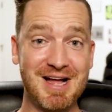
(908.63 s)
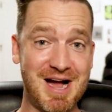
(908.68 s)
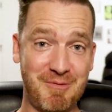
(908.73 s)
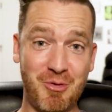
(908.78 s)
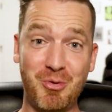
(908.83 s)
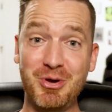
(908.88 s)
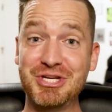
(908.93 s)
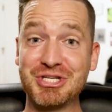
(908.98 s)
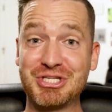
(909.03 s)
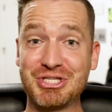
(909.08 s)
How
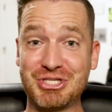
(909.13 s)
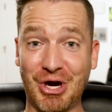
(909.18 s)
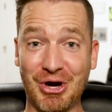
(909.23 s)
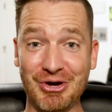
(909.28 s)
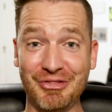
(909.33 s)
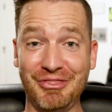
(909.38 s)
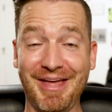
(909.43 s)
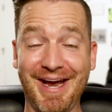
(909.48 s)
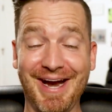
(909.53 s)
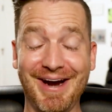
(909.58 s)
about we just
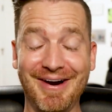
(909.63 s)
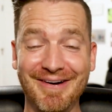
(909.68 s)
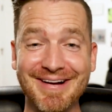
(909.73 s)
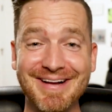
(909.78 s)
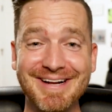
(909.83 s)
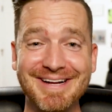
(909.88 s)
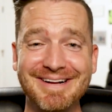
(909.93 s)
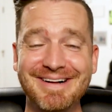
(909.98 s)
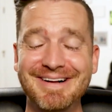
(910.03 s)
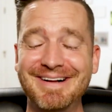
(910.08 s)
start
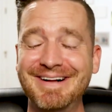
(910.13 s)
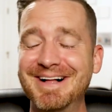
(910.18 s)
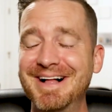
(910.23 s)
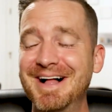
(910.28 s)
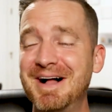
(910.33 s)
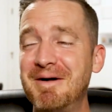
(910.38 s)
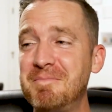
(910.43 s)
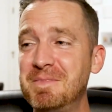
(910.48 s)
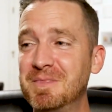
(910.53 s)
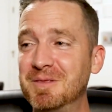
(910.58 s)
there?
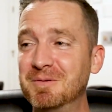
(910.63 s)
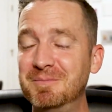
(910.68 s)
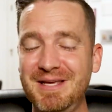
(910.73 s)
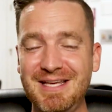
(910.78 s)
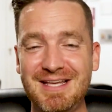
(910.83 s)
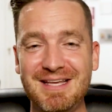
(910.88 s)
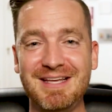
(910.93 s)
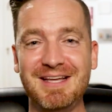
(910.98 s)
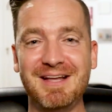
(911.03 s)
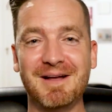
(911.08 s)
To
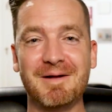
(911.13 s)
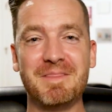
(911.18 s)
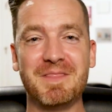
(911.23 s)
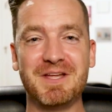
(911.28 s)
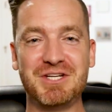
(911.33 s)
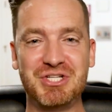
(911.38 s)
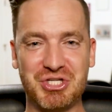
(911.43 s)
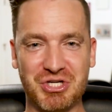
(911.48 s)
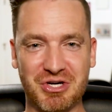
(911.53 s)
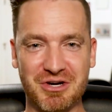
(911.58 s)
be
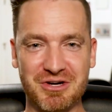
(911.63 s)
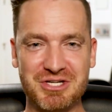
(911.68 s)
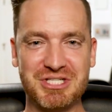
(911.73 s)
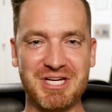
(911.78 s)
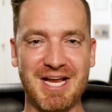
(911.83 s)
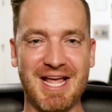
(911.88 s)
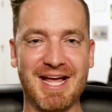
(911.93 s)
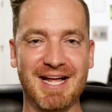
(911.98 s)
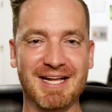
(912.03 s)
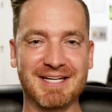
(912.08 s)
the
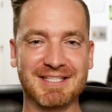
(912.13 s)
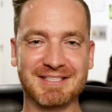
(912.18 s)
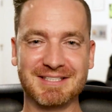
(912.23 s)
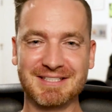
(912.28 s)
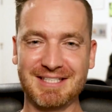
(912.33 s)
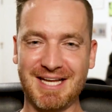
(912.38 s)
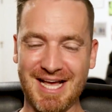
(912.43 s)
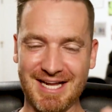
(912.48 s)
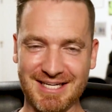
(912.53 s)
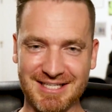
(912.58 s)
church
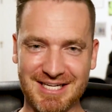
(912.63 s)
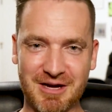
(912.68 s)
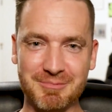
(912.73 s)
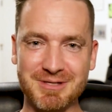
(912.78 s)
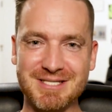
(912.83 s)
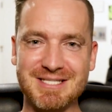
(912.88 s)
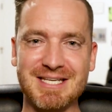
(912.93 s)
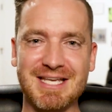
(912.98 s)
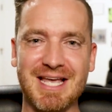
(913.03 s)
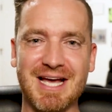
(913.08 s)
and, and
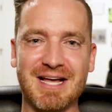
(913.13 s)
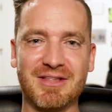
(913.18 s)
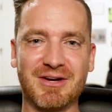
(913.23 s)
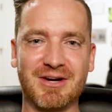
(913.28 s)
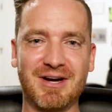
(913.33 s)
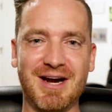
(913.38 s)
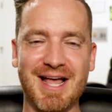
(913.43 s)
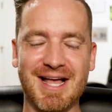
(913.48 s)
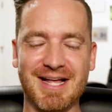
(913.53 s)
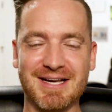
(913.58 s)
coming
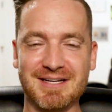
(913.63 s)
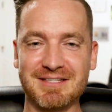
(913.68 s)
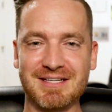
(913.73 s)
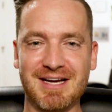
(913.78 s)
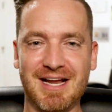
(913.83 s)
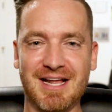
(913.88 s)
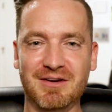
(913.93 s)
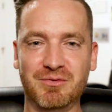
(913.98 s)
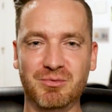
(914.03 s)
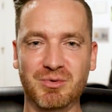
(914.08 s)
together and,
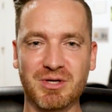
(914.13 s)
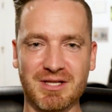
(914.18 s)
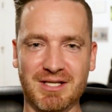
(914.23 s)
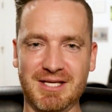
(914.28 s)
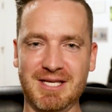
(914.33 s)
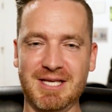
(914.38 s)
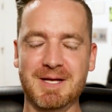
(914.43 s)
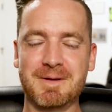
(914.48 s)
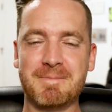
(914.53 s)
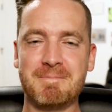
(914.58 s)
and
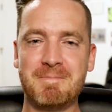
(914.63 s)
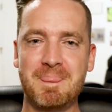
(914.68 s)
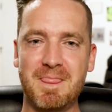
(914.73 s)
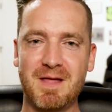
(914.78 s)
really